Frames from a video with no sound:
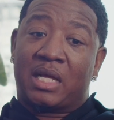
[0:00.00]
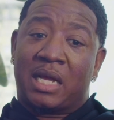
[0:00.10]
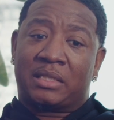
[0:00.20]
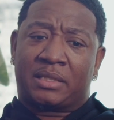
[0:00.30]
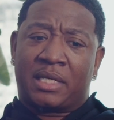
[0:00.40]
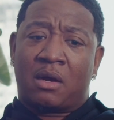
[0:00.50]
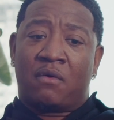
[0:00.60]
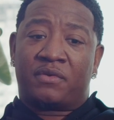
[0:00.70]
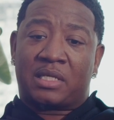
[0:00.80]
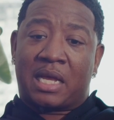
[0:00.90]
I just think
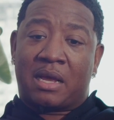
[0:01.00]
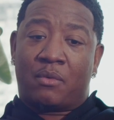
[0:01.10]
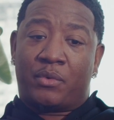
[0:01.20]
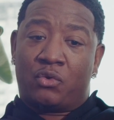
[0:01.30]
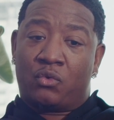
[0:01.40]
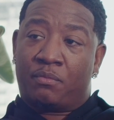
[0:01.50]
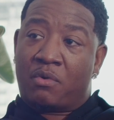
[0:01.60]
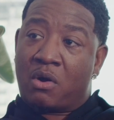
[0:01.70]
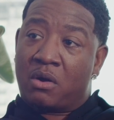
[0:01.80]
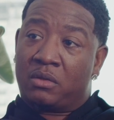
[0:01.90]
over time we grew
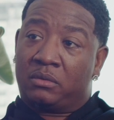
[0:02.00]
apart.